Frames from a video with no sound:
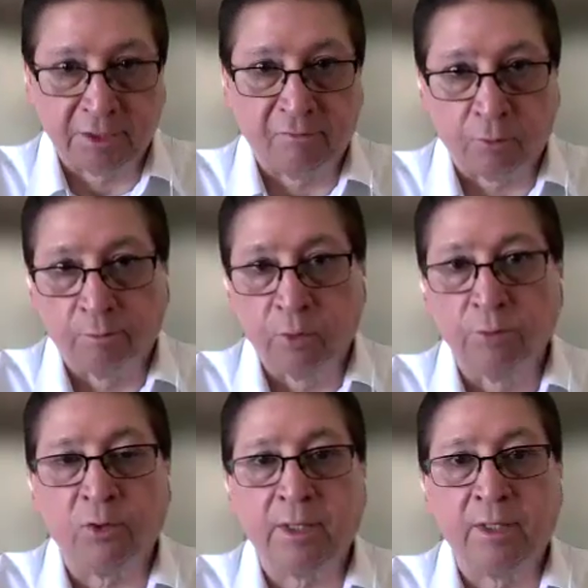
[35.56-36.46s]
as in for
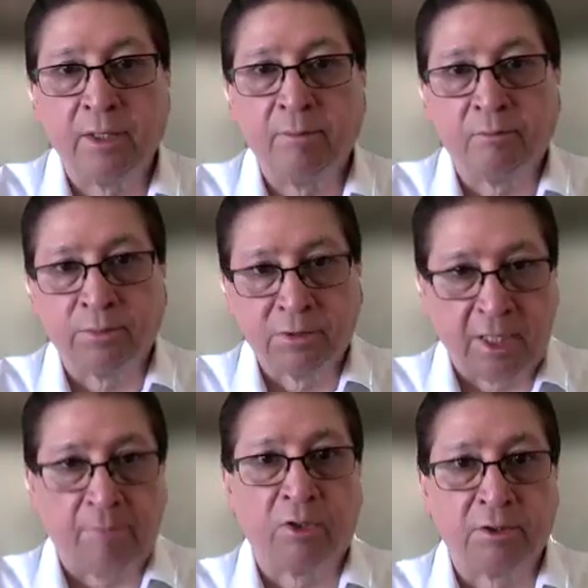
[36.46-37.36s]
blueprint
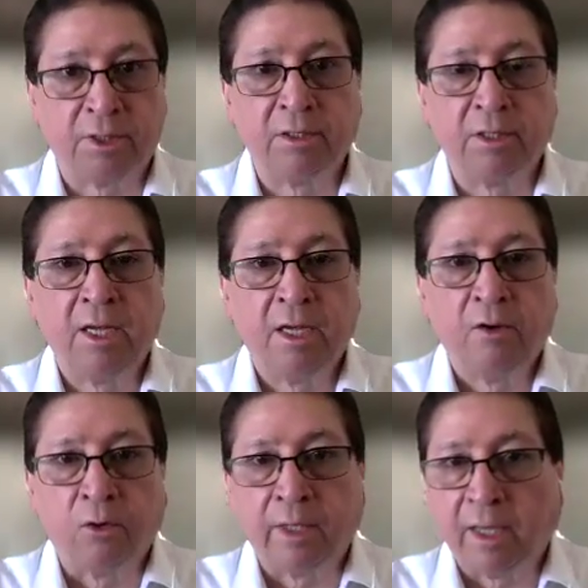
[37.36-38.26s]
type person,
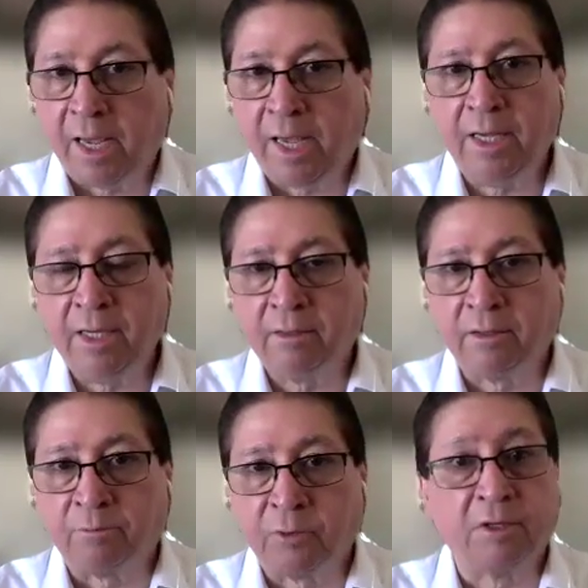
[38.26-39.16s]

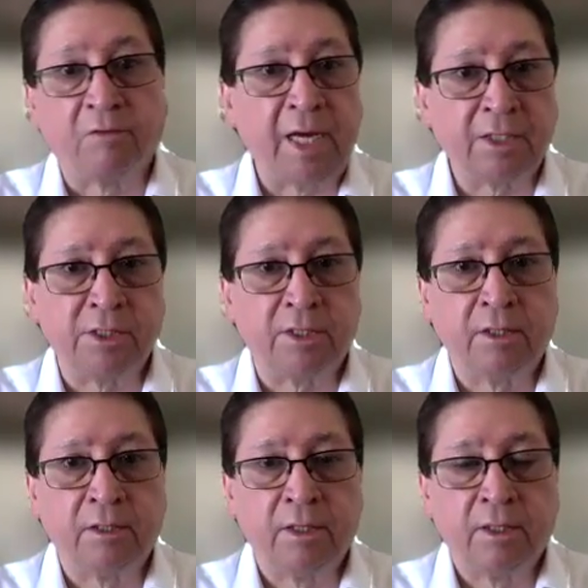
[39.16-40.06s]
A, person of
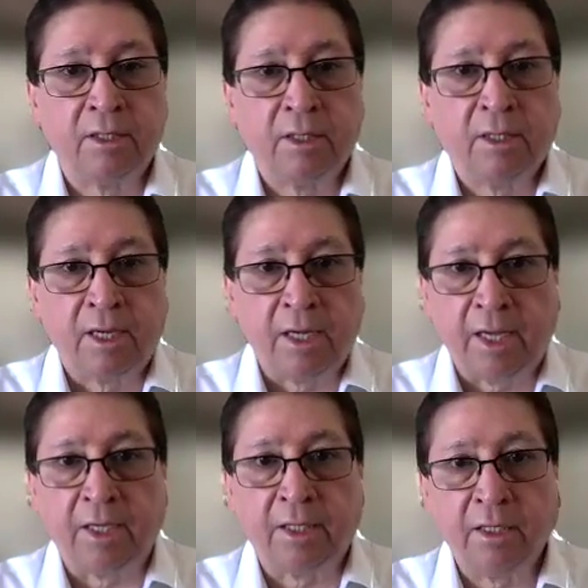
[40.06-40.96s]
action,
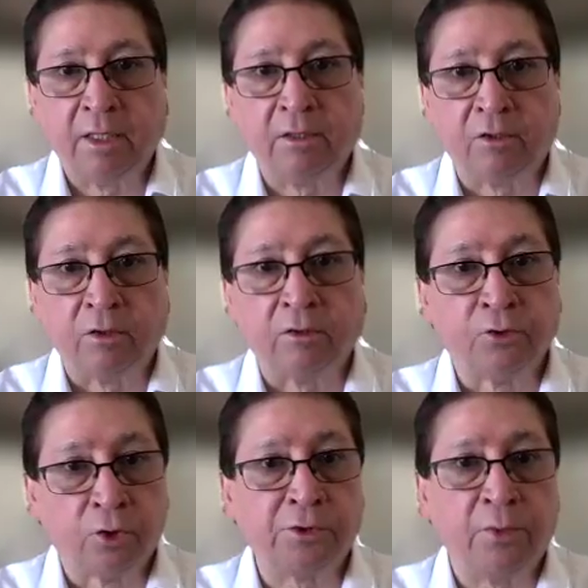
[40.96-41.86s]
N,
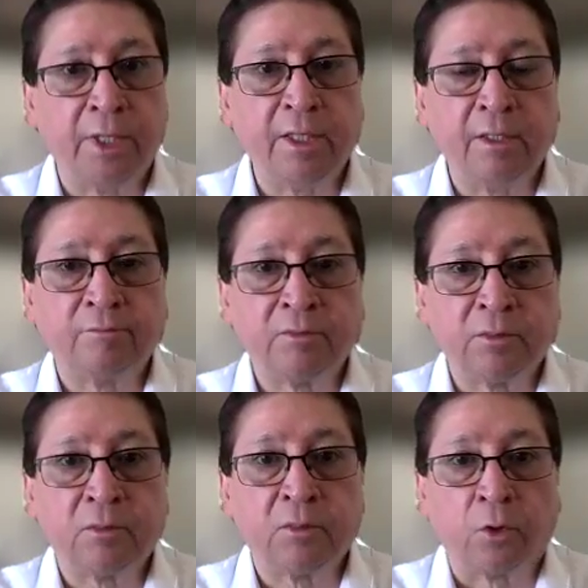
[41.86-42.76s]
nurturing,
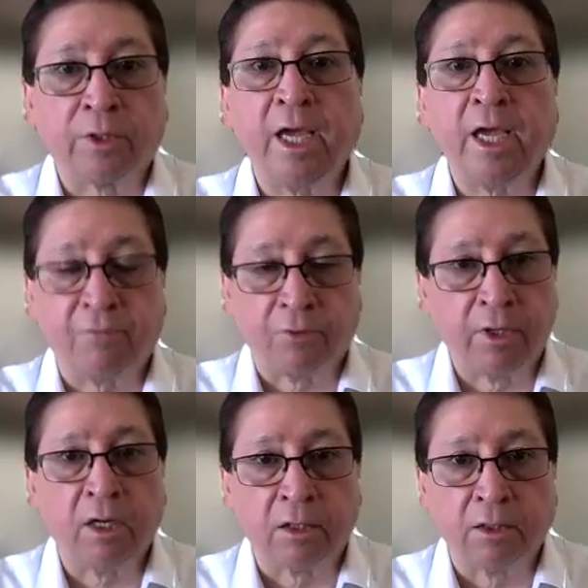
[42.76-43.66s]
or K
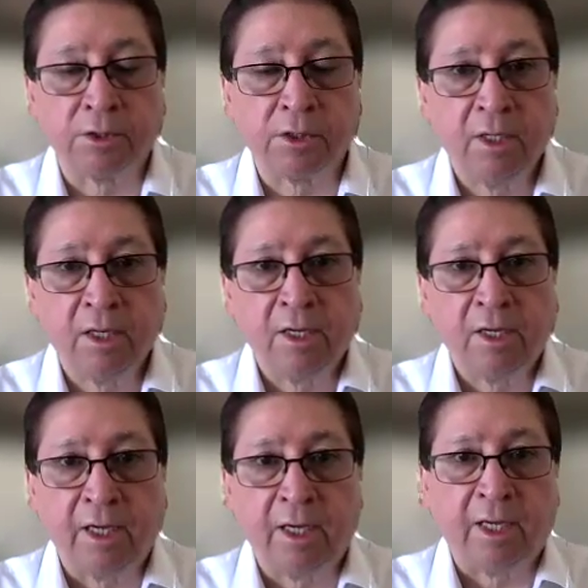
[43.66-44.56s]
for knowledge.
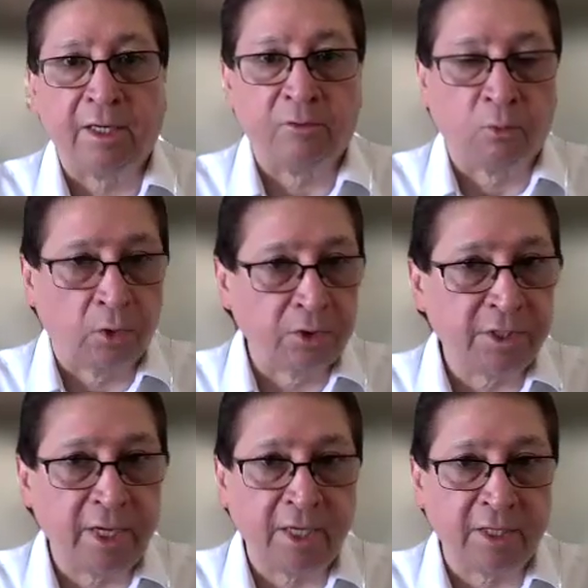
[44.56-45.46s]
And
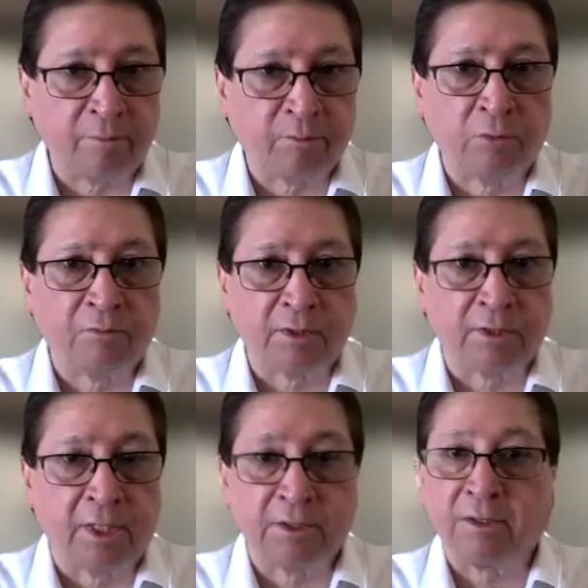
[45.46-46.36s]
when you take that
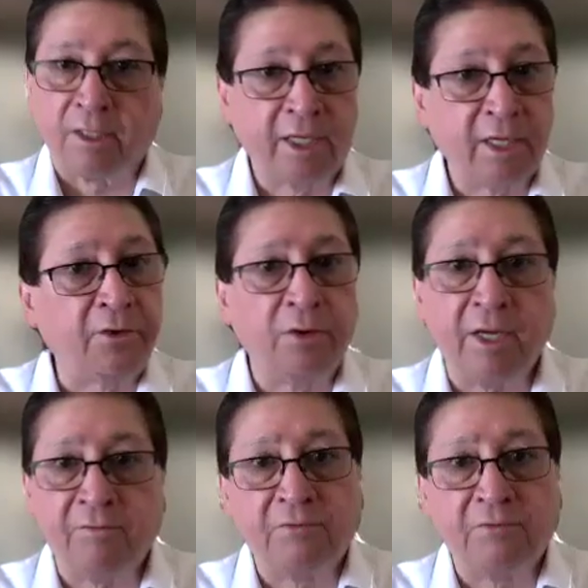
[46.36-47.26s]
profile test, and again,
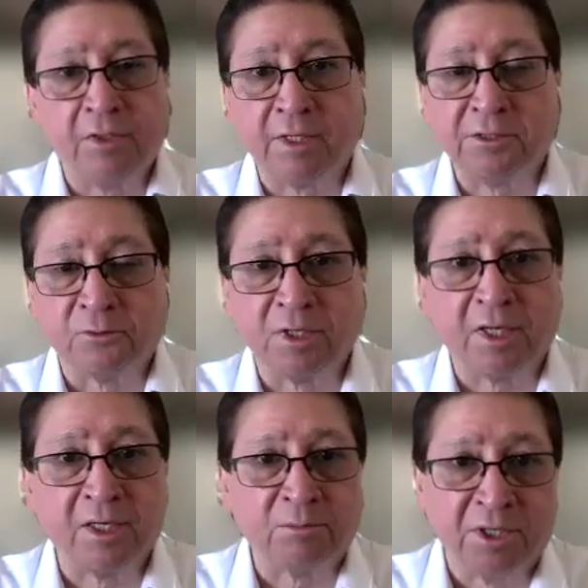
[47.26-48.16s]
I don't have any
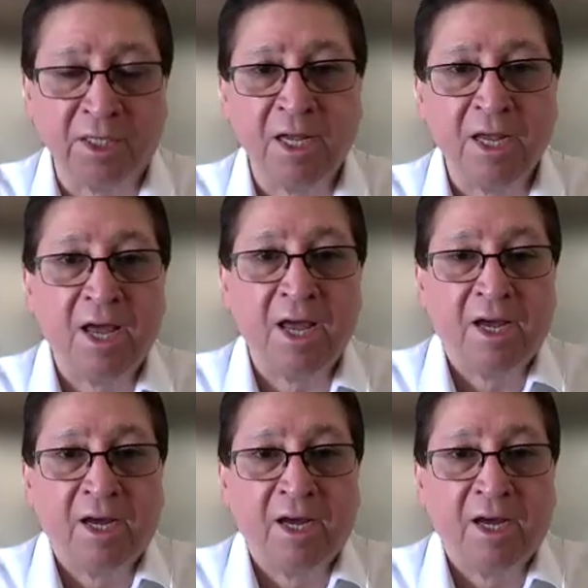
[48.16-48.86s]
affiliation with the company.